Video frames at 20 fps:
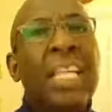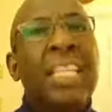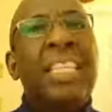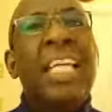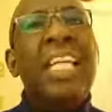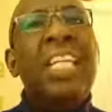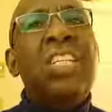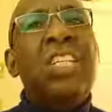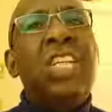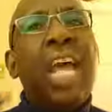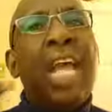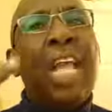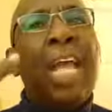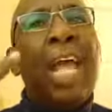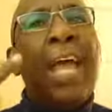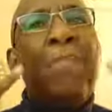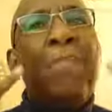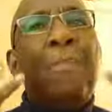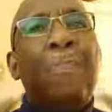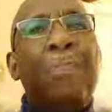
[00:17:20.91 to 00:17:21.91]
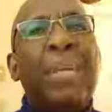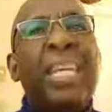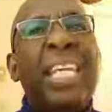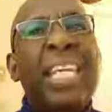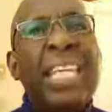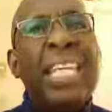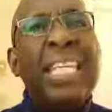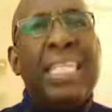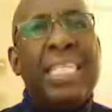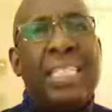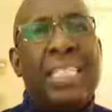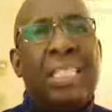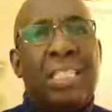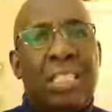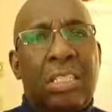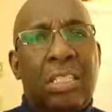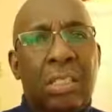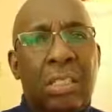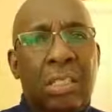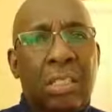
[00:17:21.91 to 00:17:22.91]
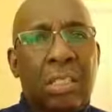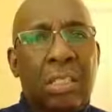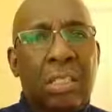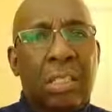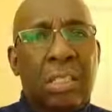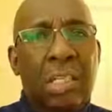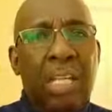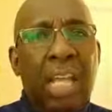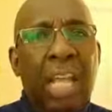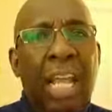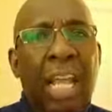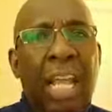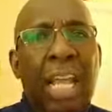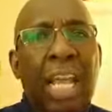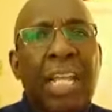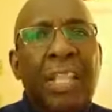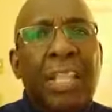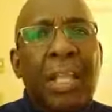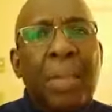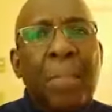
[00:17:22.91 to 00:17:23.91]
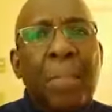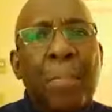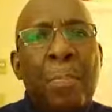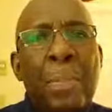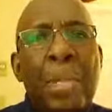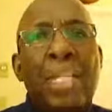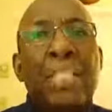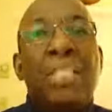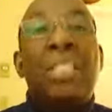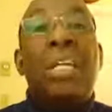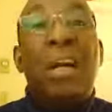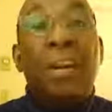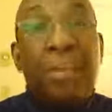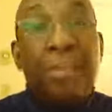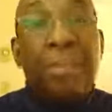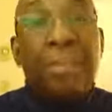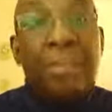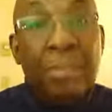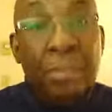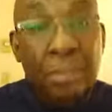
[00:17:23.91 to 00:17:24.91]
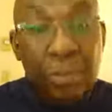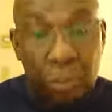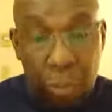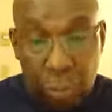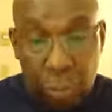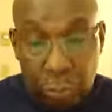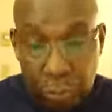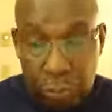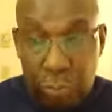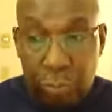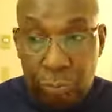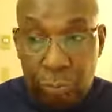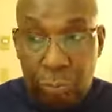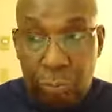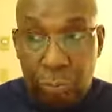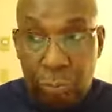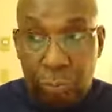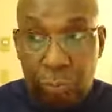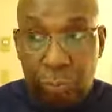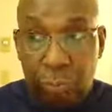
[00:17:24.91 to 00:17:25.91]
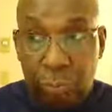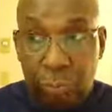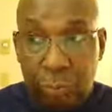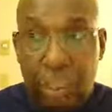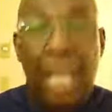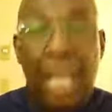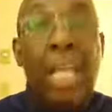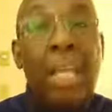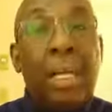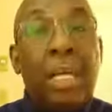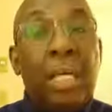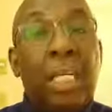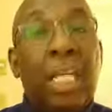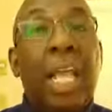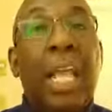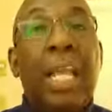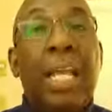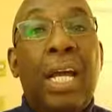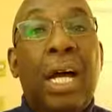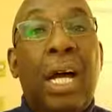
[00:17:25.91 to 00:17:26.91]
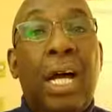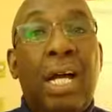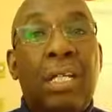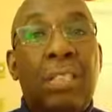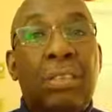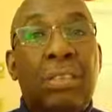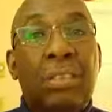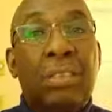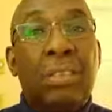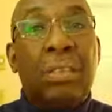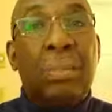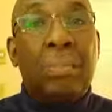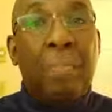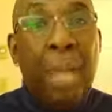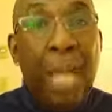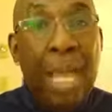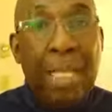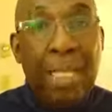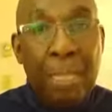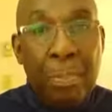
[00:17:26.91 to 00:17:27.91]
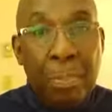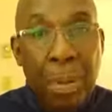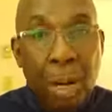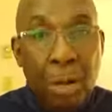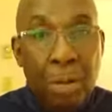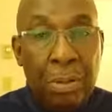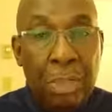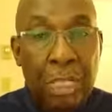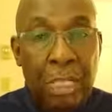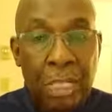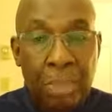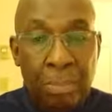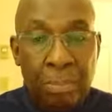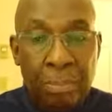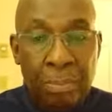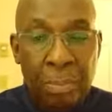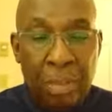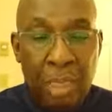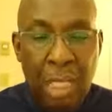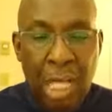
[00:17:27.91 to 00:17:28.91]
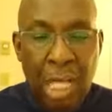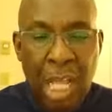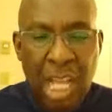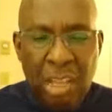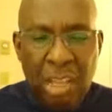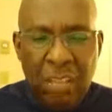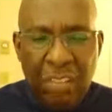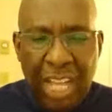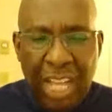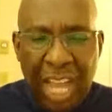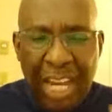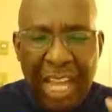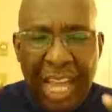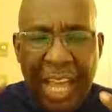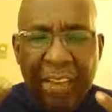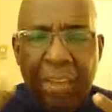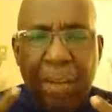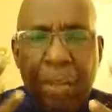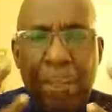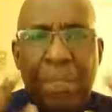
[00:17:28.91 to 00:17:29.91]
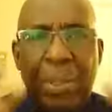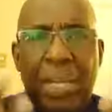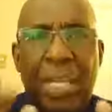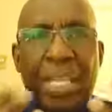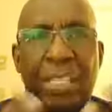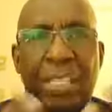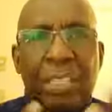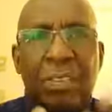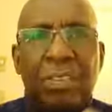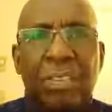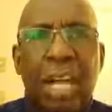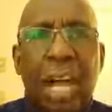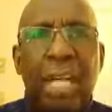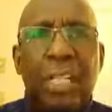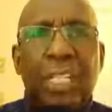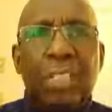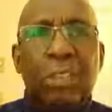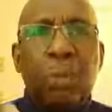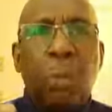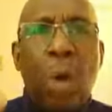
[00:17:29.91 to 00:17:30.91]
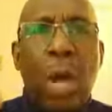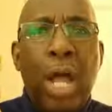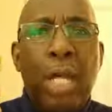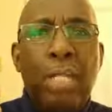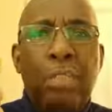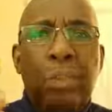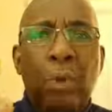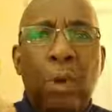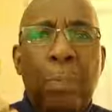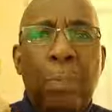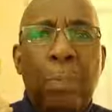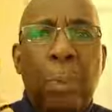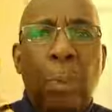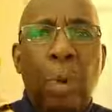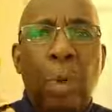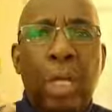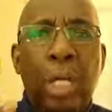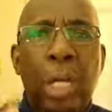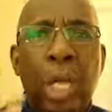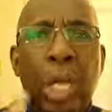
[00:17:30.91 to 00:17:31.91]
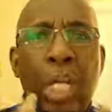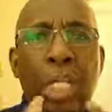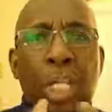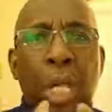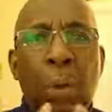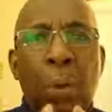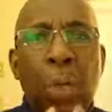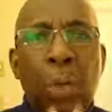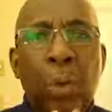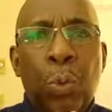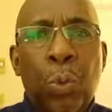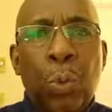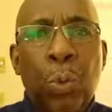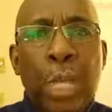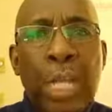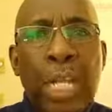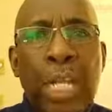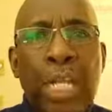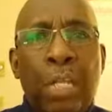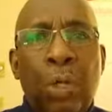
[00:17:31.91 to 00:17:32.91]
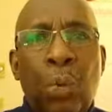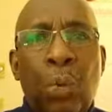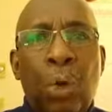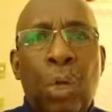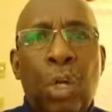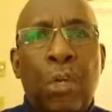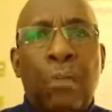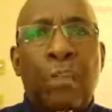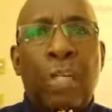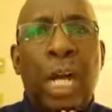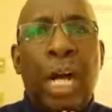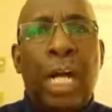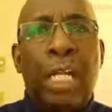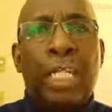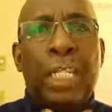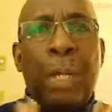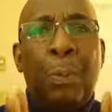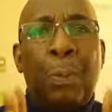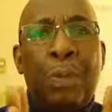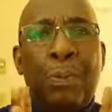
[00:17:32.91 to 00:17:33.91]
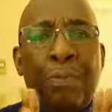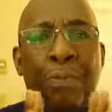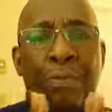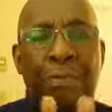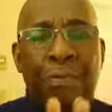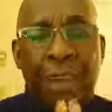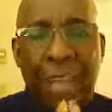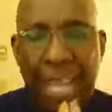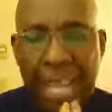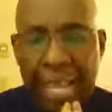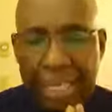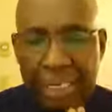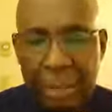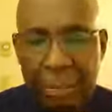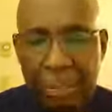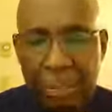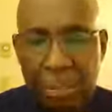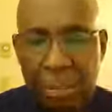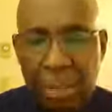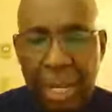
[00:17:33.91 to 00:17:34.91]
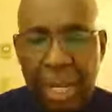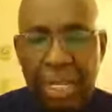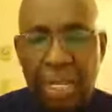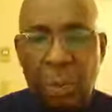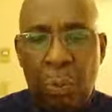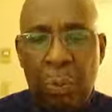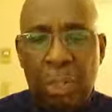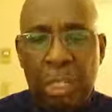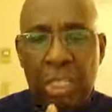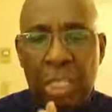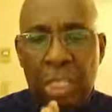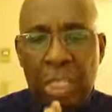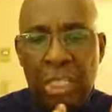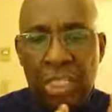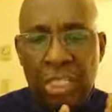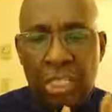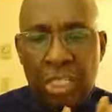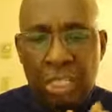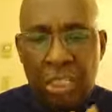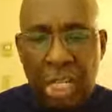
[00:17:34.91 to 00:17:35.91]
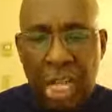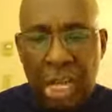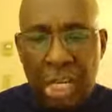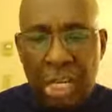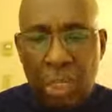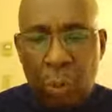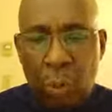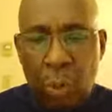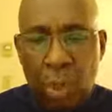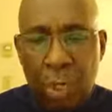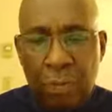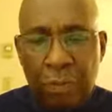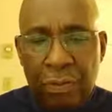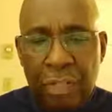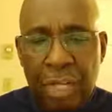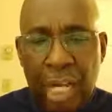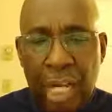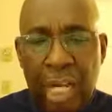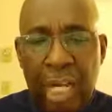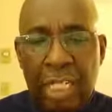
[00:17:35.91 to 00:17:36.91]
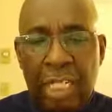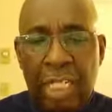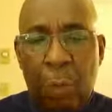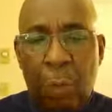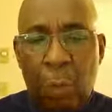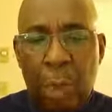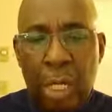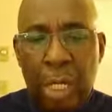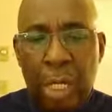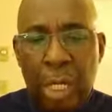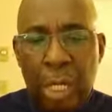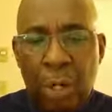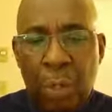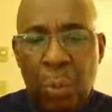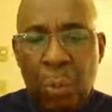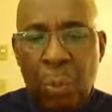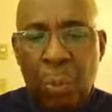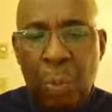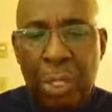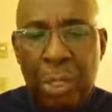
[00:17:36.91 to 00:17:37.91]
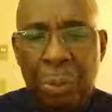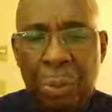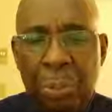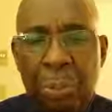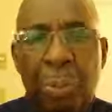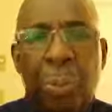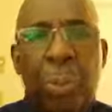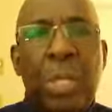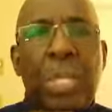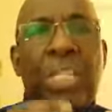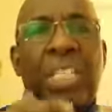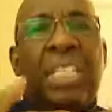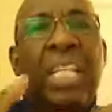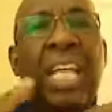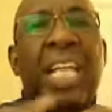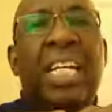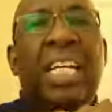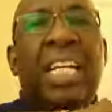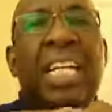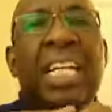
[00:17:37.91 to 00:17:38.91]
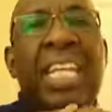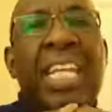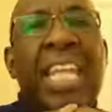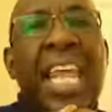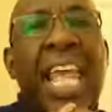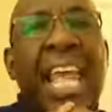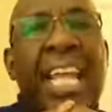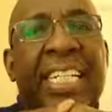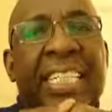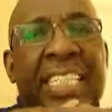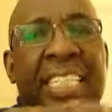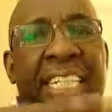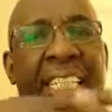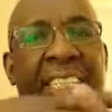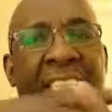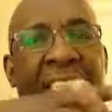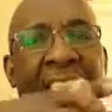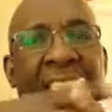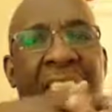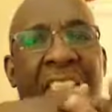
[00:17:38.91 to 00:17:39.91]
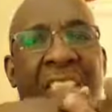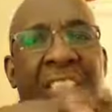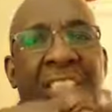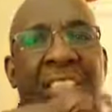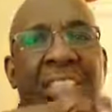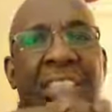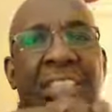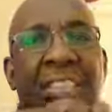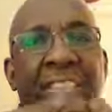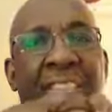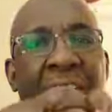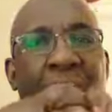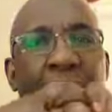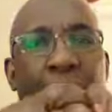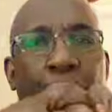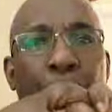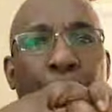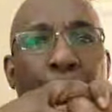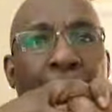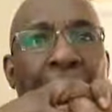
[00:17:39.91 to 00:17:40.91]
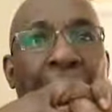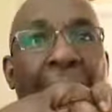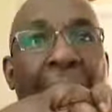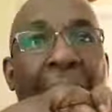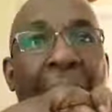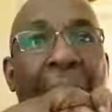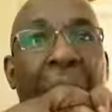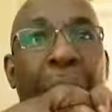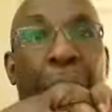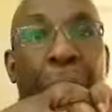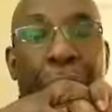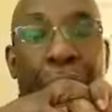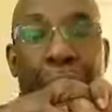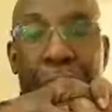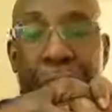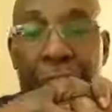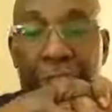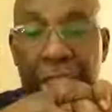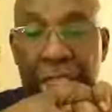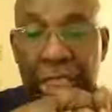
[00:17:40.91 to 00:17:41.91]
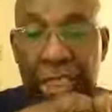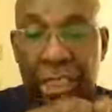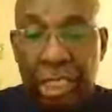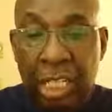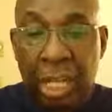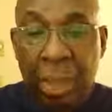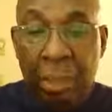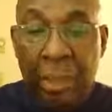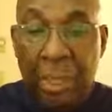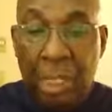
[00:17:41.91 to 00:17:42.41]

Then you got to have peace in the midst of chaos, pandemonium. You got to have a peace of God. That's why it's so important that we read the word of God, that we fast and pray, that we study the word of God, that we, we, we stay connected to the vine, which is Jesus.